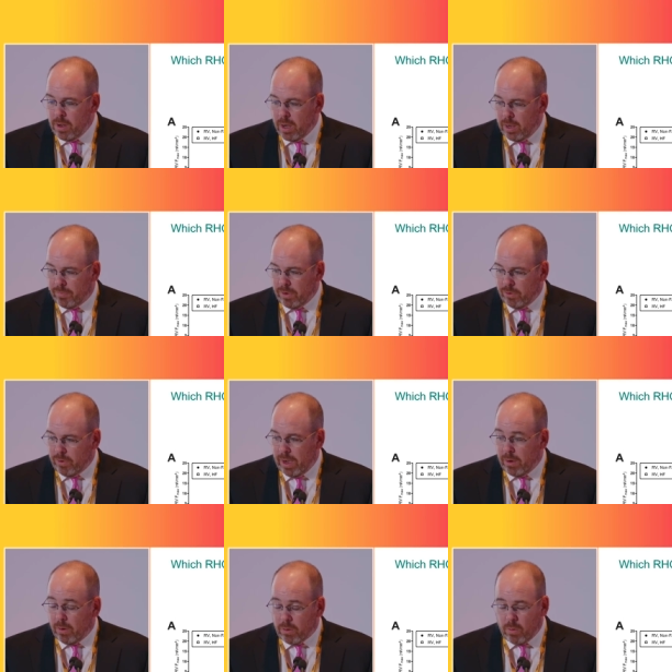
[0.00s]
of
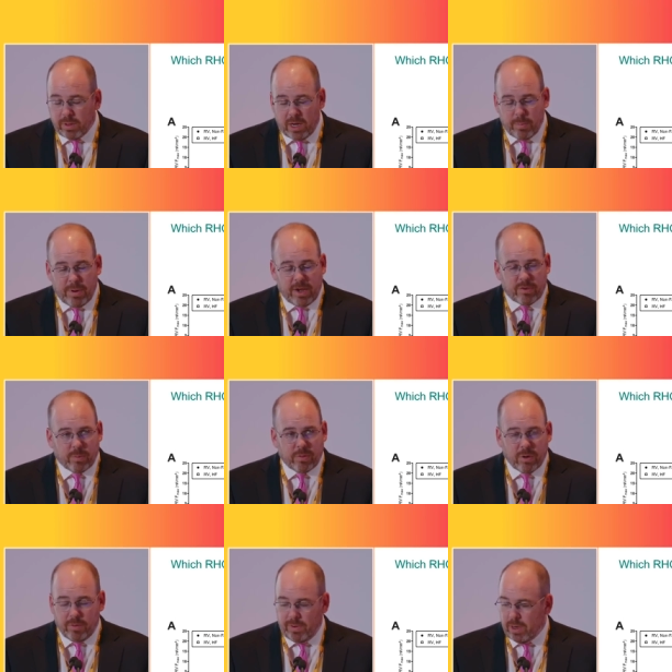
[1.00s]
contract or correlated best
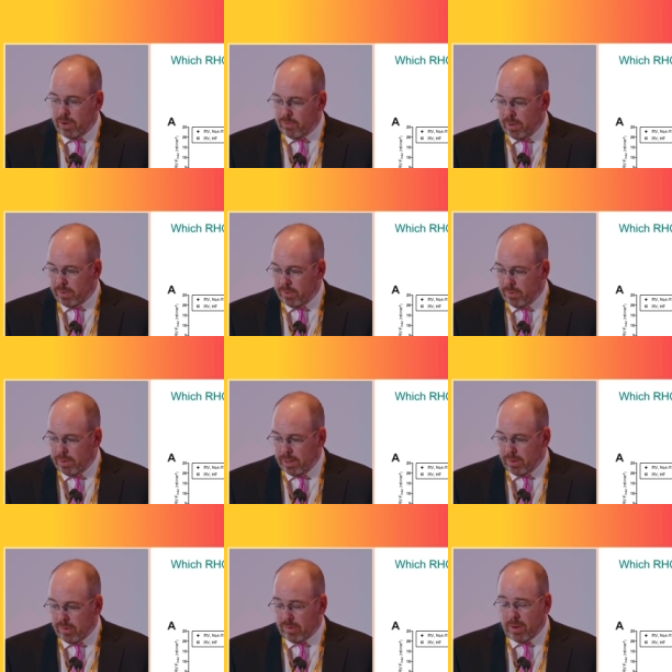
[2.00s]
with RV contractility
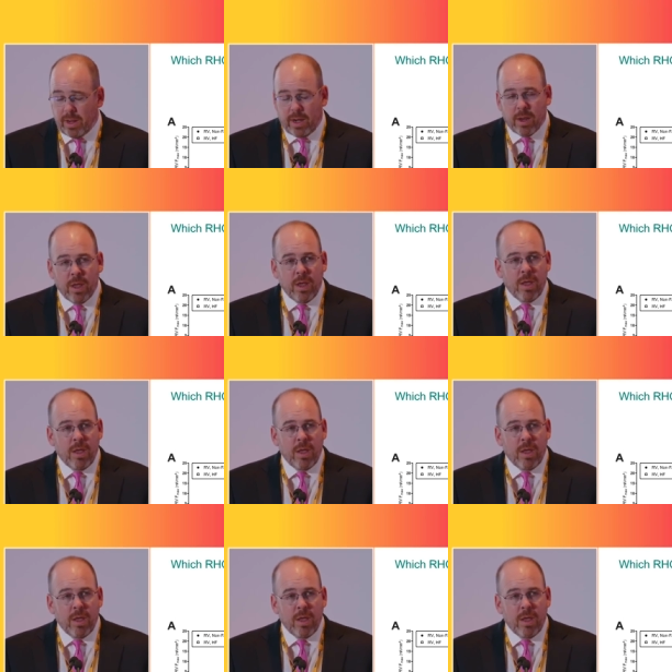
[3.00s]
in this study,